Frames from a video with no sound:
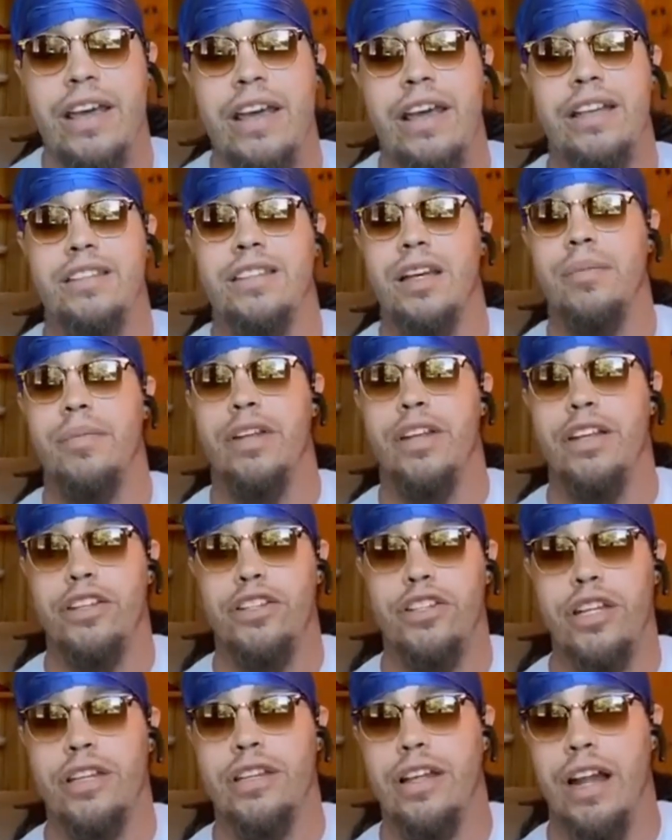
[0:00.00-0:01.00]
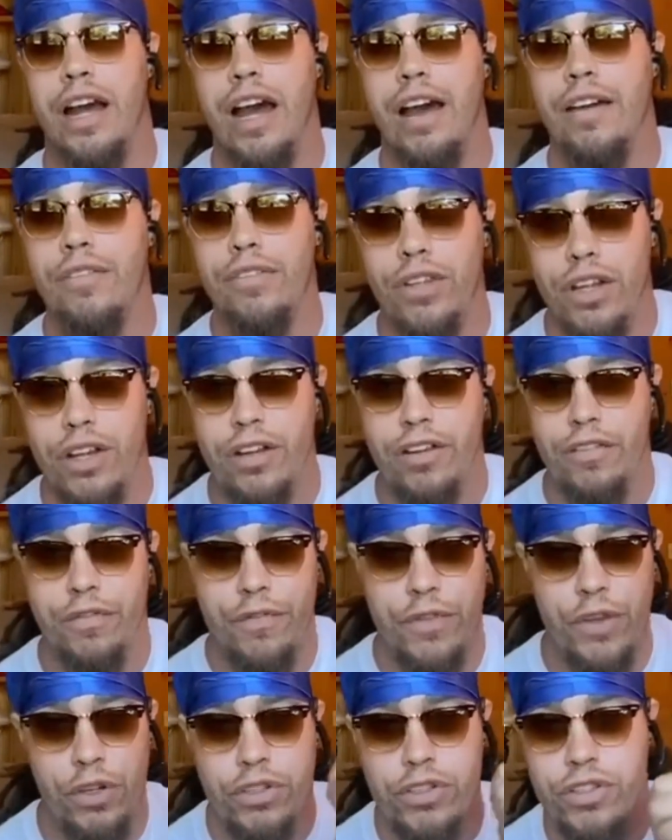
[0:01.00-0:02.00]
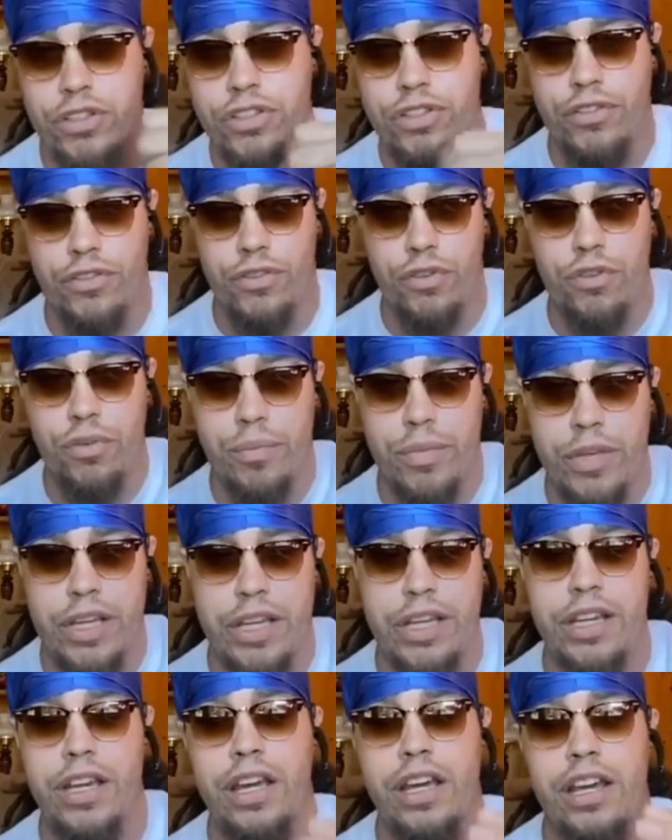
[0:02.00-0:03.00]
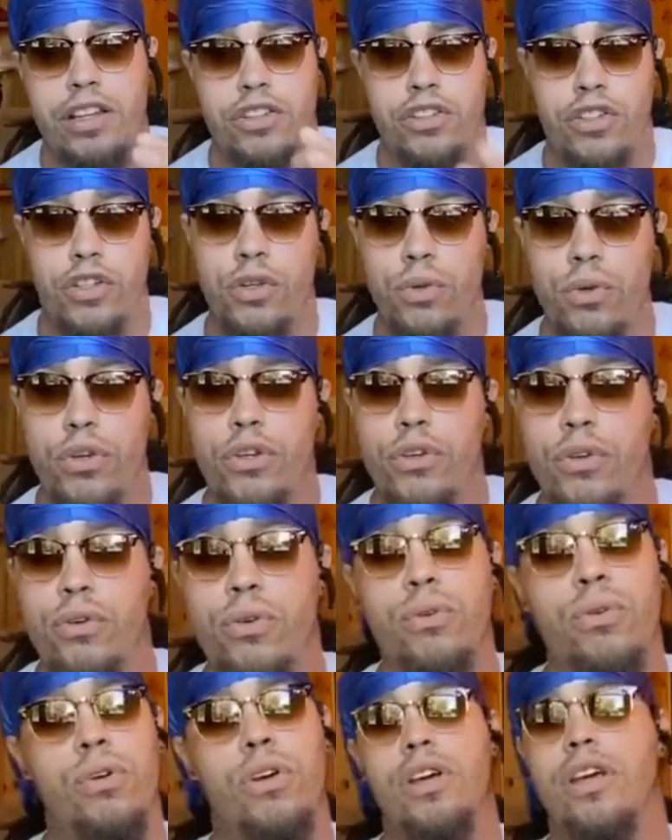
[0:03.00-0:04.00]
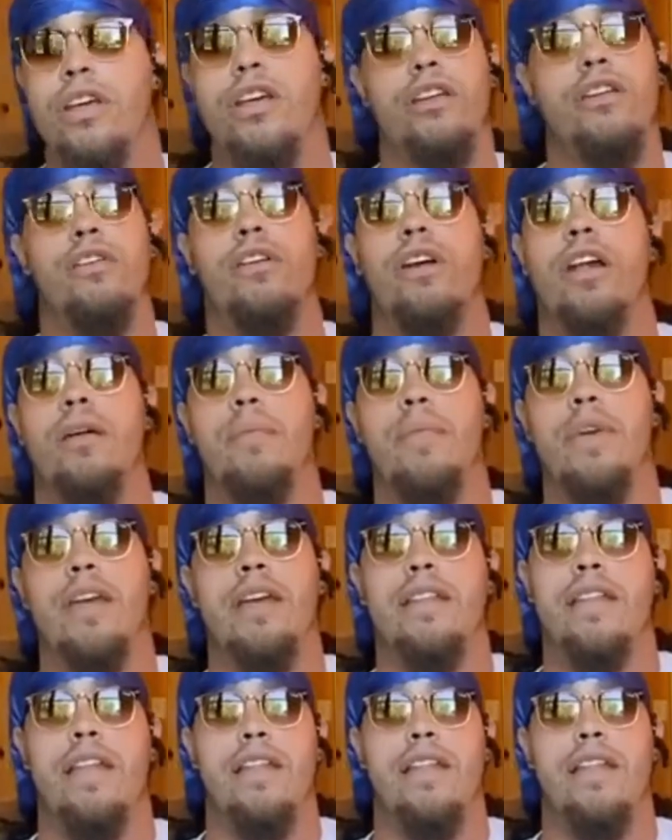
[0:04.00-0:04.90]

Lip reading: and some of the shit that I've learned filters through me to you, you know what I mean?